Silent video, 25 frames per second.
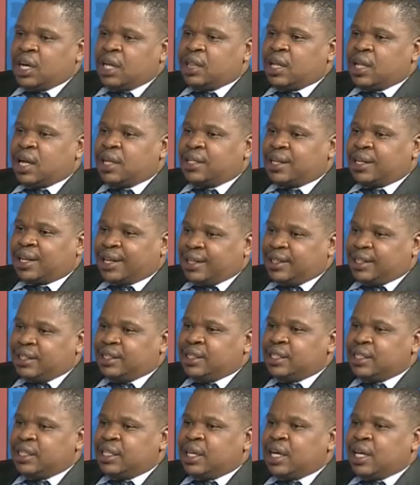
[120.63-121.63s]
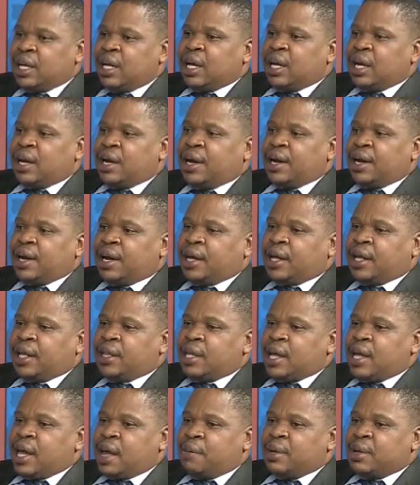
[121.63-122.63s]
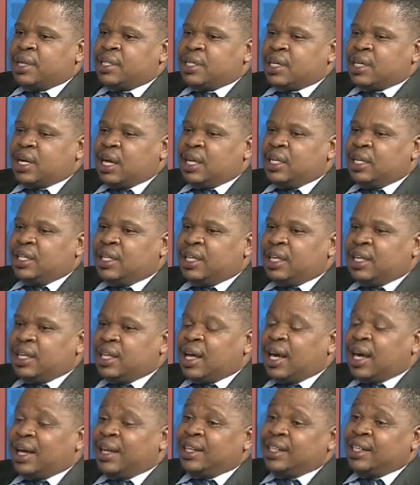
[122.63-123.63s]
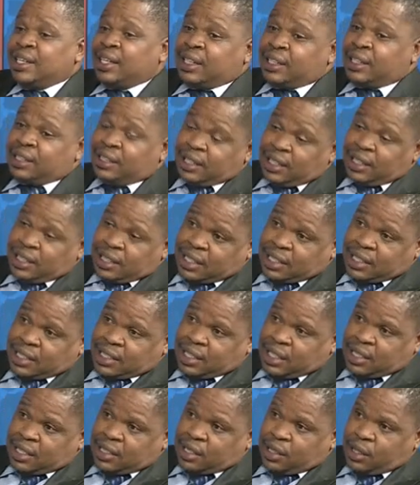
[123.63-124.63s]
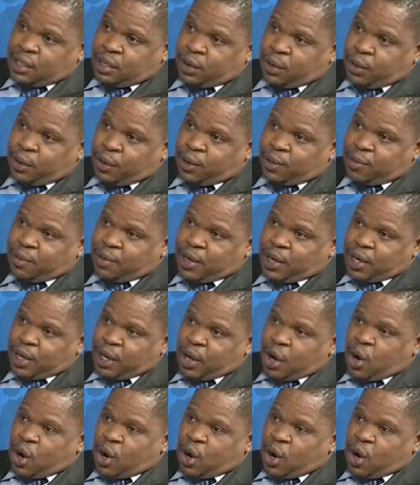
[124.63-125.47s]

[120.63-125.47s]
that rate, they are basically either increasing interest rates in the economy